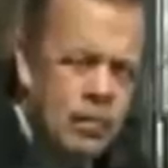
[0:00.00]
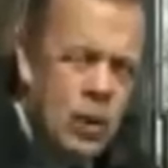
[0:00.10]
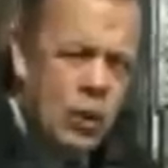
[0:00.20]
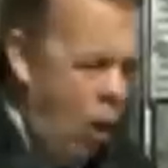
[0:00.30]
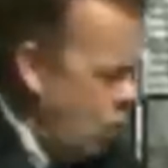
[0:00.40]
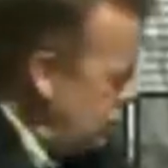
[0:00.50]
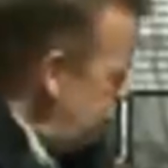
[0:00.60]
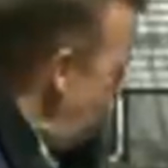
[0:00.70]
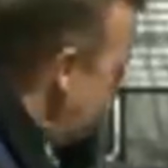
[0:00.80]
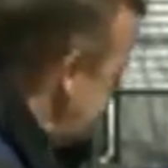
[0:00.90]
The car
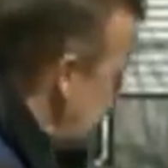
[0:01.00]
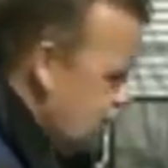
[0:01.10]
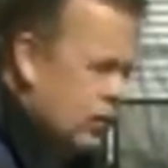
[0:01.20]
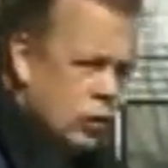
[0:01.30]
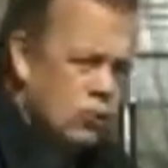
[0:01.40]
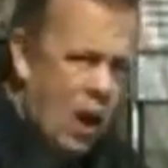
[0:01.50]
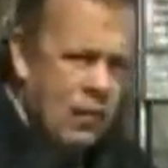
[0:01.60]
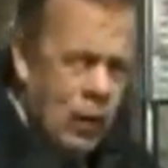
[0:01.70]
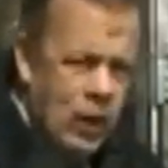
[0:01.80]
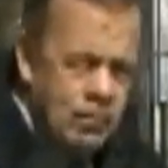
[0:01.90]
was parked here in this
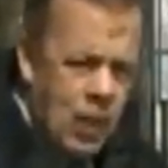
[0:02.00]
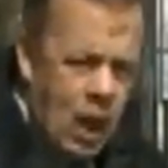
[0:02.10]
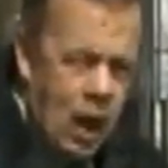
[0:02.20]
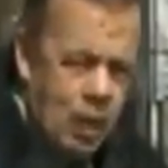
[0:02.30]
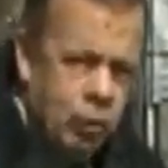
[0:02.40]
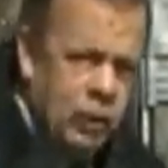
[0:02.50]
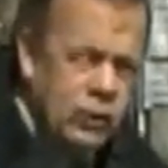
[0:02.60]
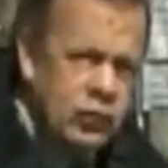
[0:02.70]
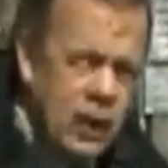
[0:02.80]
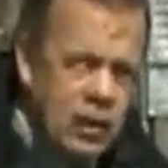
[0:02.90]
driveway, and
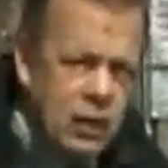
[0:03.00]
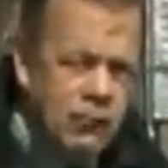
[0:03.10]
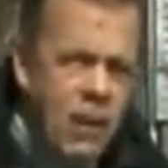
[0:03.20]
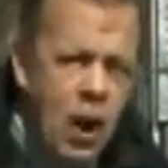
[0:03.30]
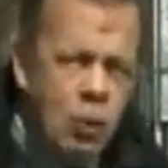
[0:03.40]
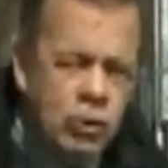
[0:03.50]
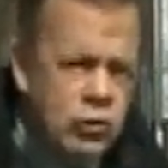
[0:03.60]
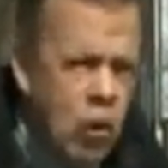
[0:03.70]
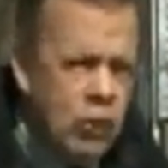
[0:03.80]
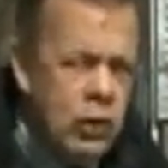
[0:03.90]
police say the fire was
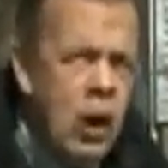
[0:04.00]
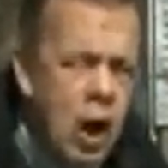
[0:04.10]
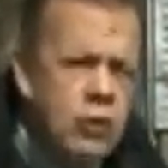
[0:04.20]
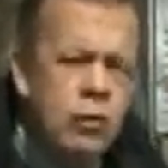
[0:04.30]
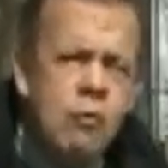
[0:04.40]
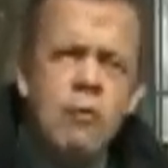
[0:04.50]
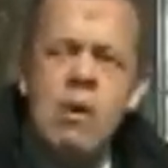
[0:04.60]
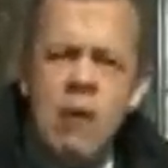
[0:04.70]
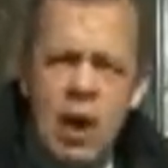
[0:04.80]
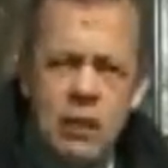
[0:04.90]
started under the
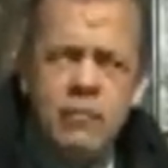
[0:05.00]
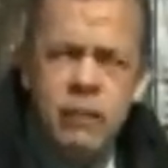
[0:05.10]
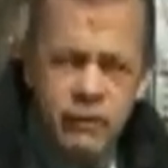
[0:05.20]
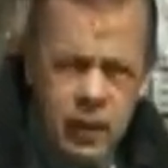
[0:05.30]
rear end of the